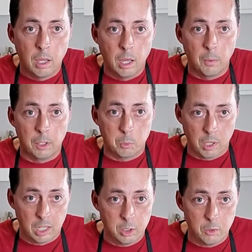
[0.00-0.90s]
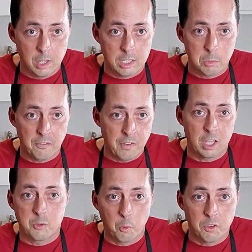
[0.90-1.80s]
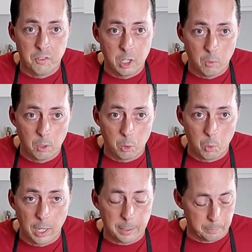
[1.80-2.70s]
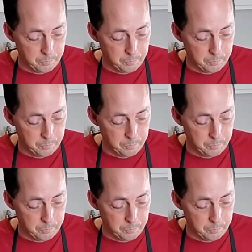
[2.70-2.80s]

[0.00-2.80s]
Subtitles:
Anyways, while I do this, I'm going to fast forward the video real quick,